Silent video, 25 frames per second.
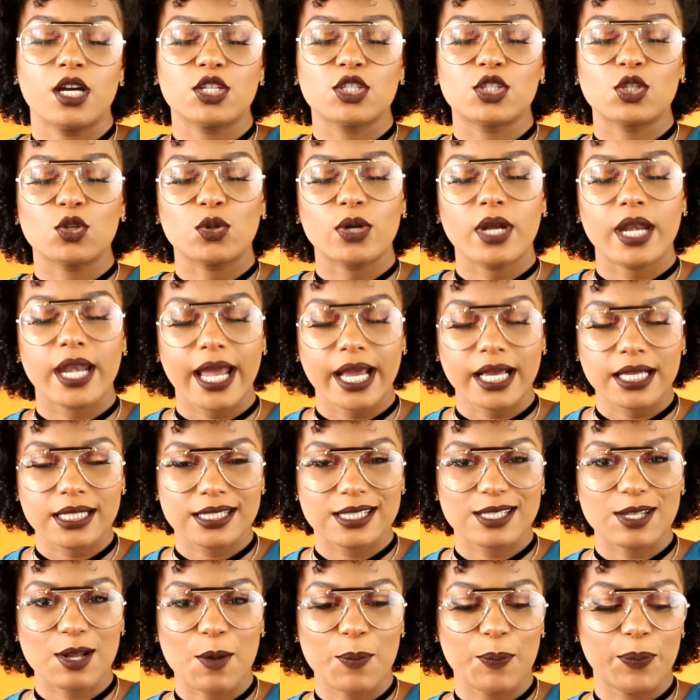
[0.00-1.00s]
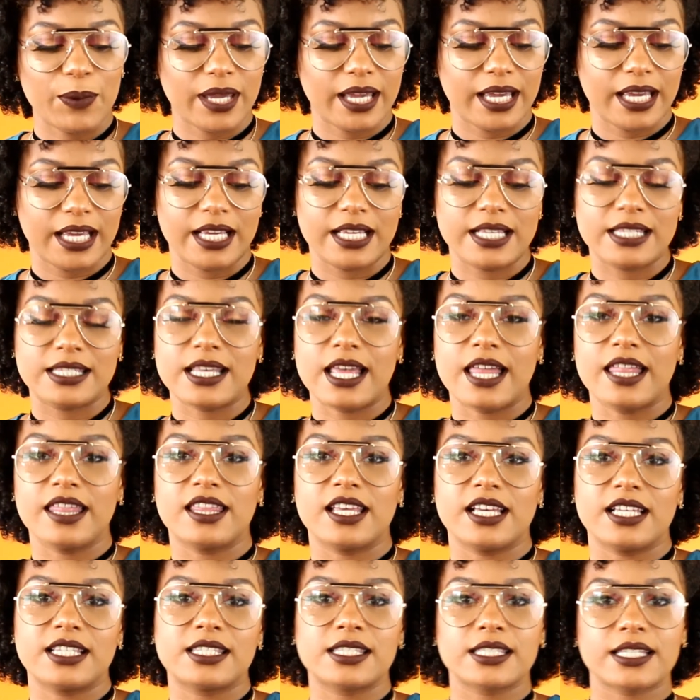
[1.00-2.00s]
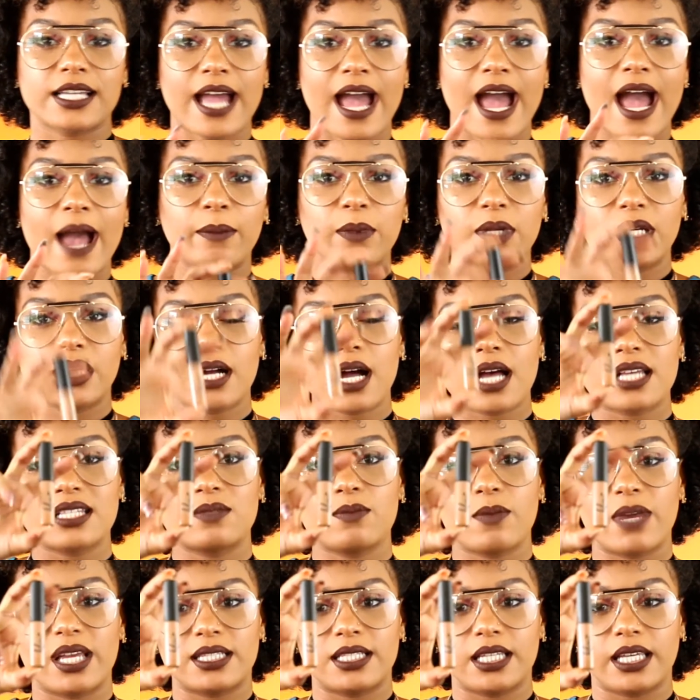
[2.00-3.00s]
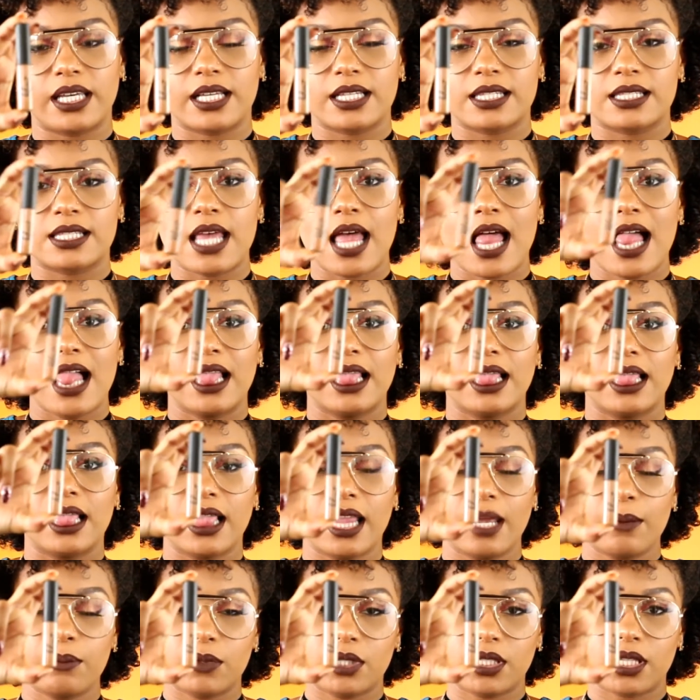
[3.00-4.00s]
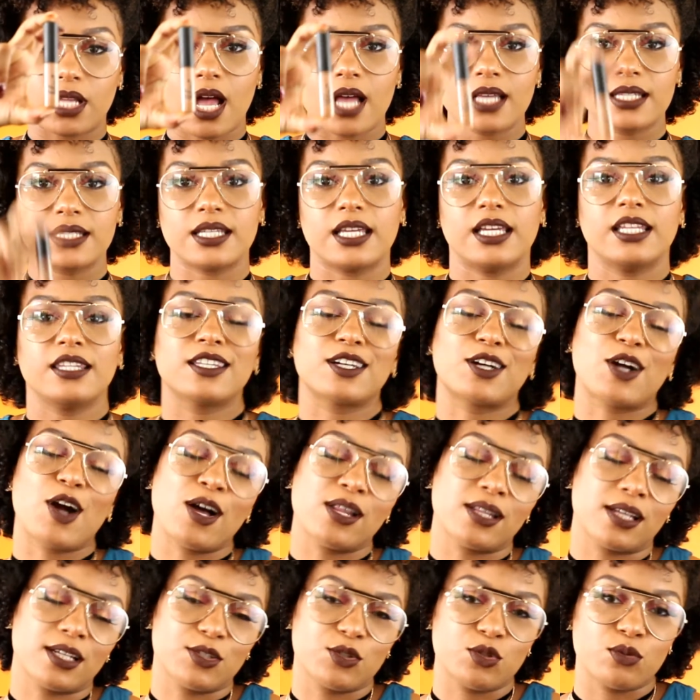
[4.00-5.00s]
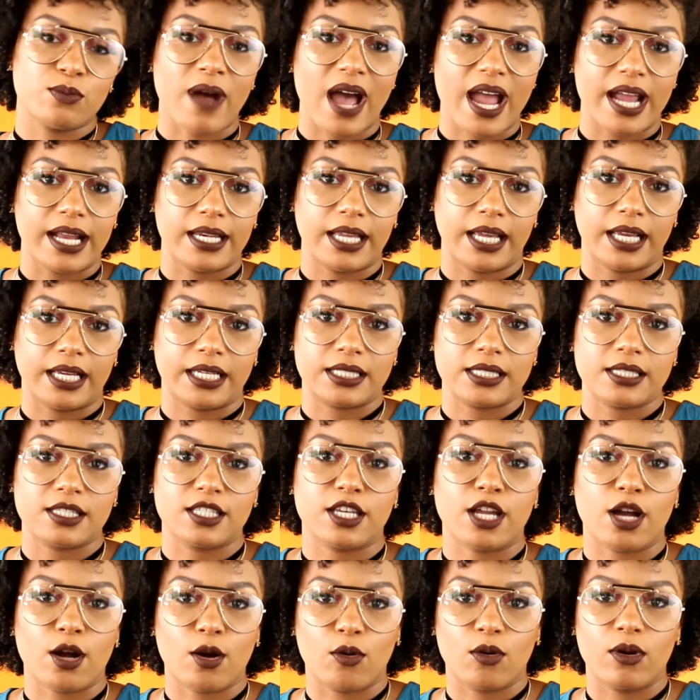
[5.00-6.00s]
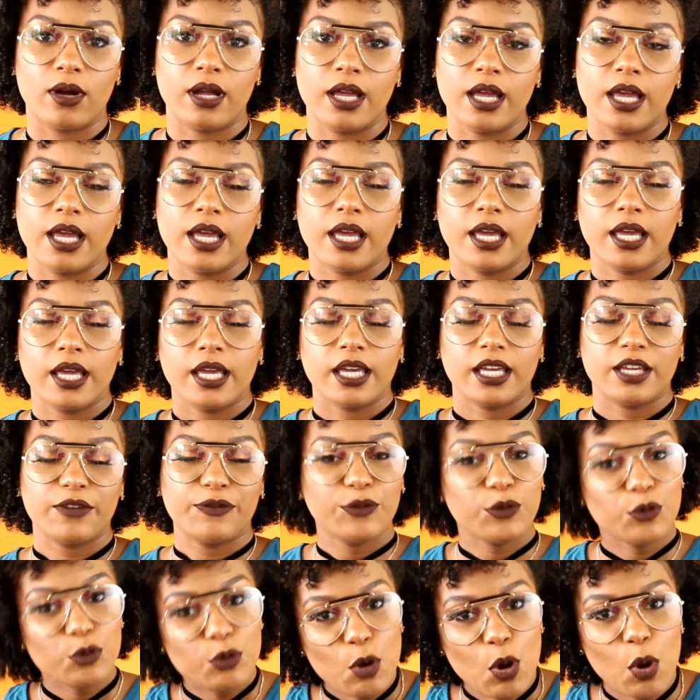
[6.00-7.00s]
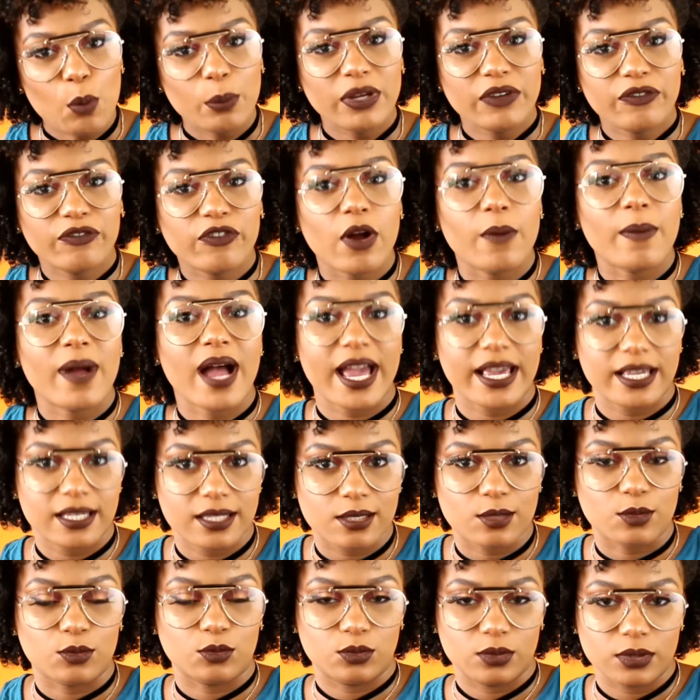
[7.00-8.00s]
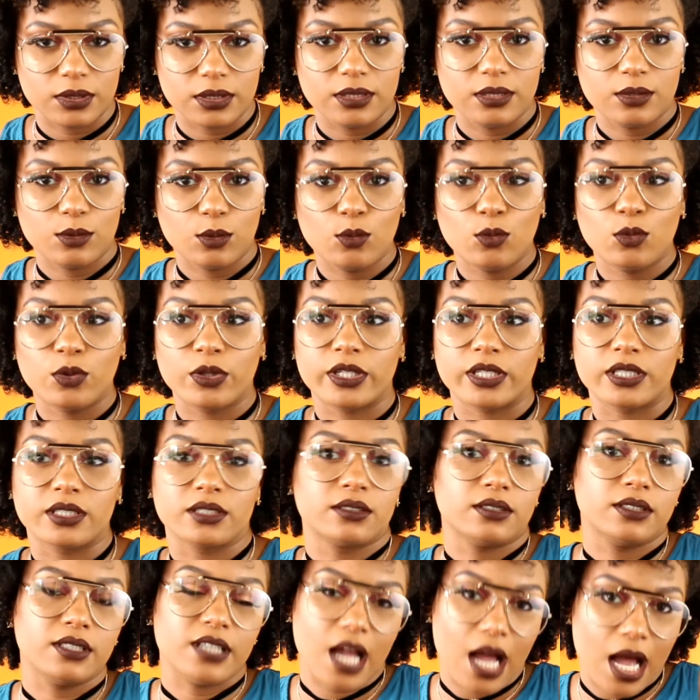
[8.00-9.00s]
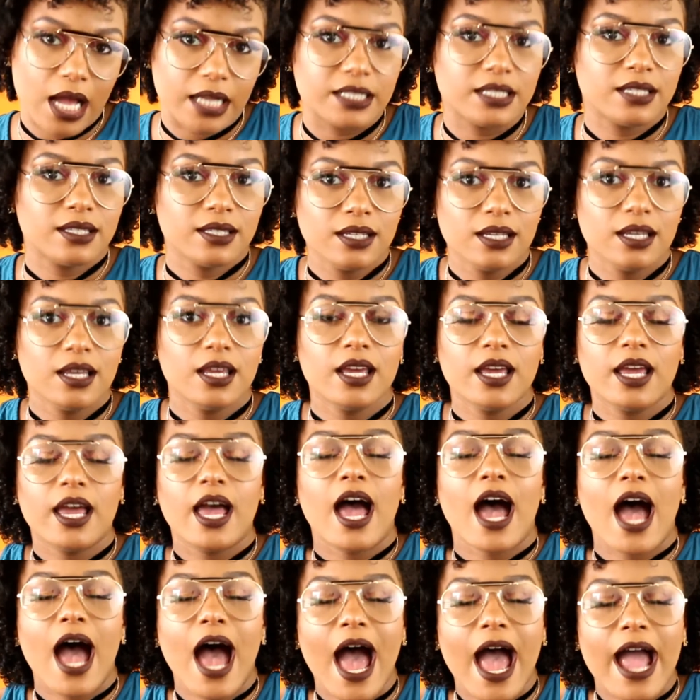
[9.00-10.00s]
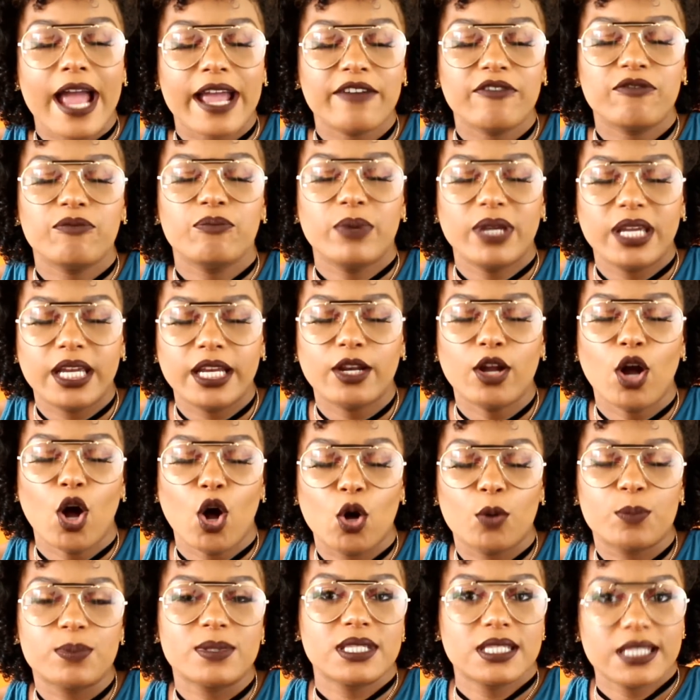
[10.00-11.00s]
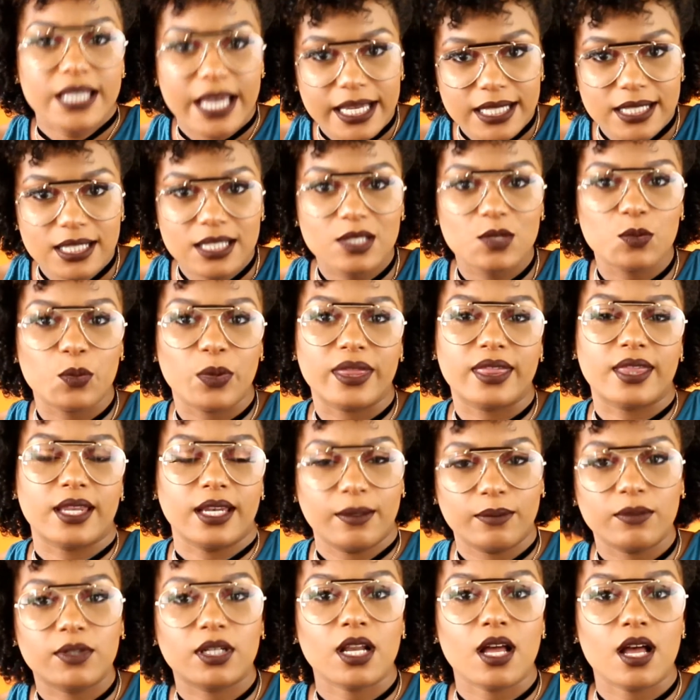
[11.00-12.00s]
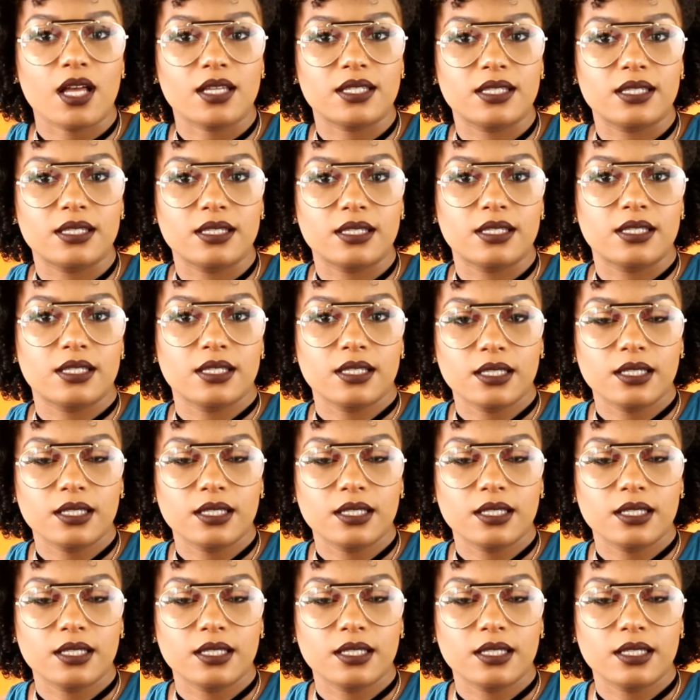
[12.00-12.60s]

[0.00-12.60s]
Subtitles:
so next up is this Cami Cosmetics lip gloss in the color Dubai Days. Now, if you know me from high school or not, I've been obsessed with lip gloss.